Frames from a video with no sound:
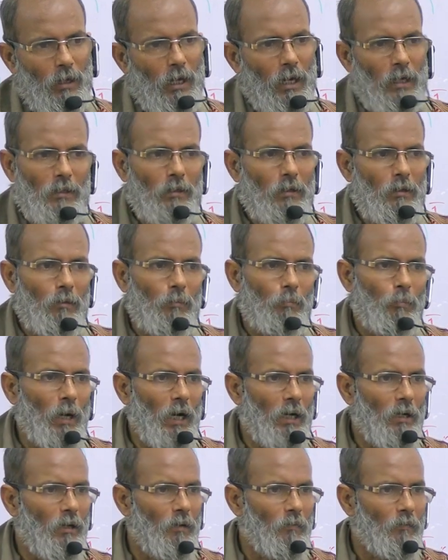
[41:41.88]
and the
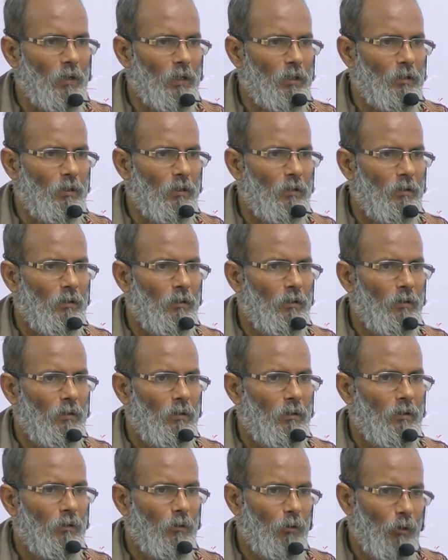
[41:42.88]
plantar flexion.
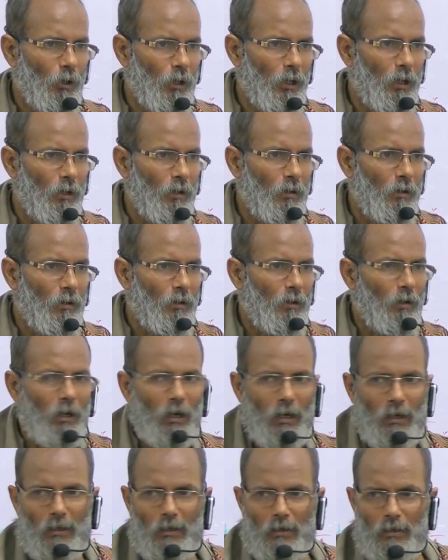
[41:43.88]
Alright.
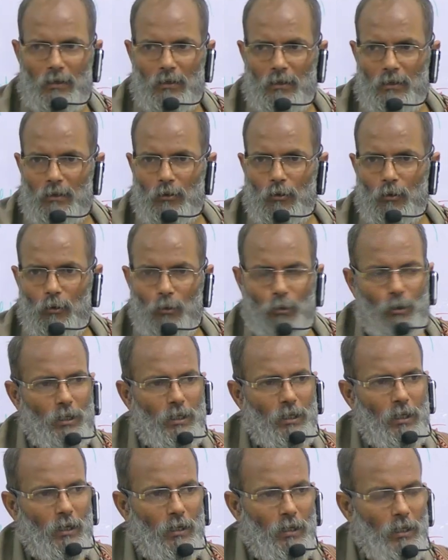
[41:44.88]
And
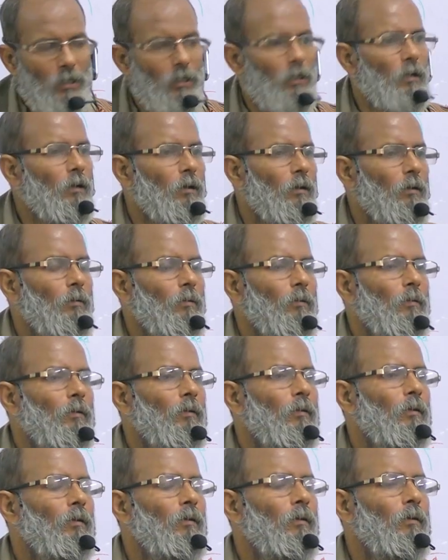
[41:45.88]
only a little
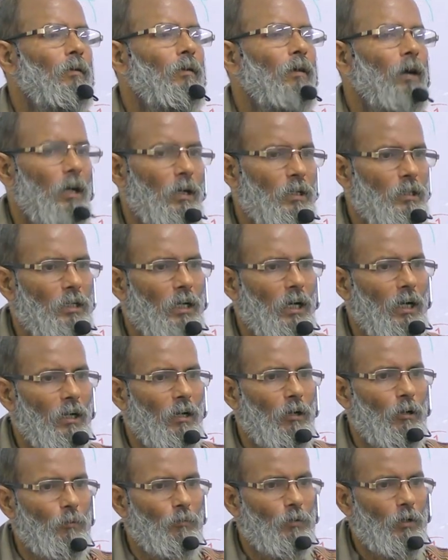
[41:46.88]

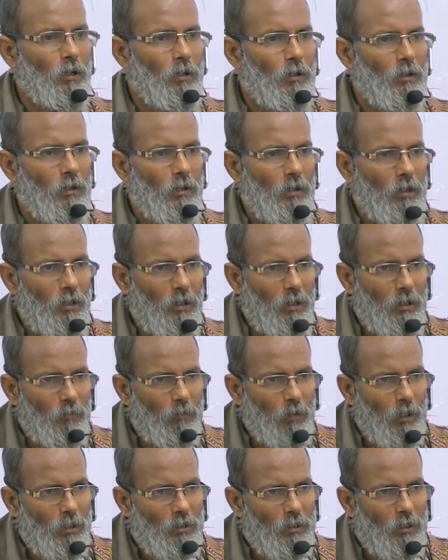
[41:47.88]
understanding of the
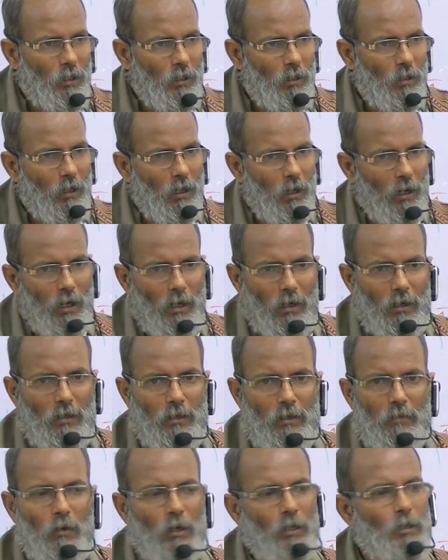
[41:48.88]
inversion
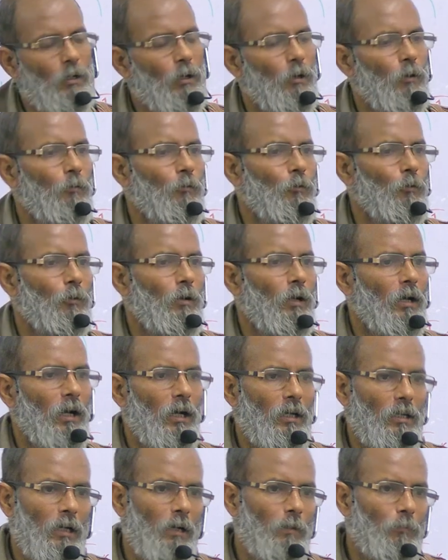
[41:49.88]
and eversion of foot.
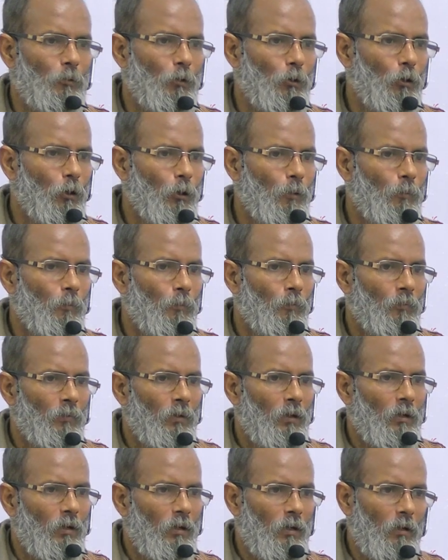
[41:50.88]
As I have told,
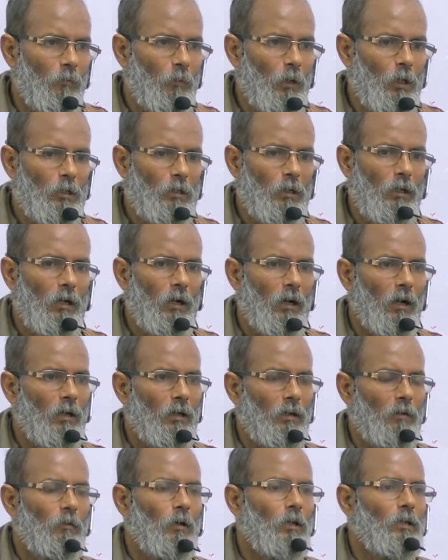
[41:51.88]
inversion
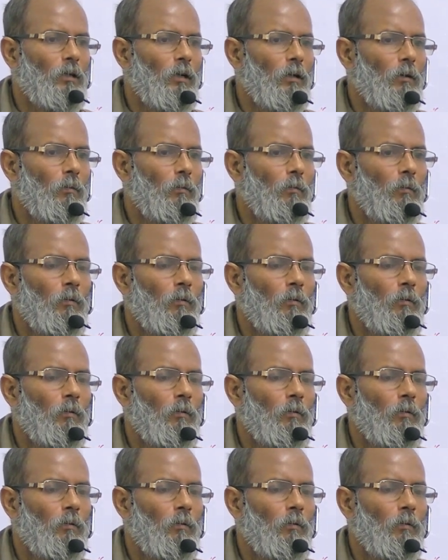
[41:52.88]
and eversion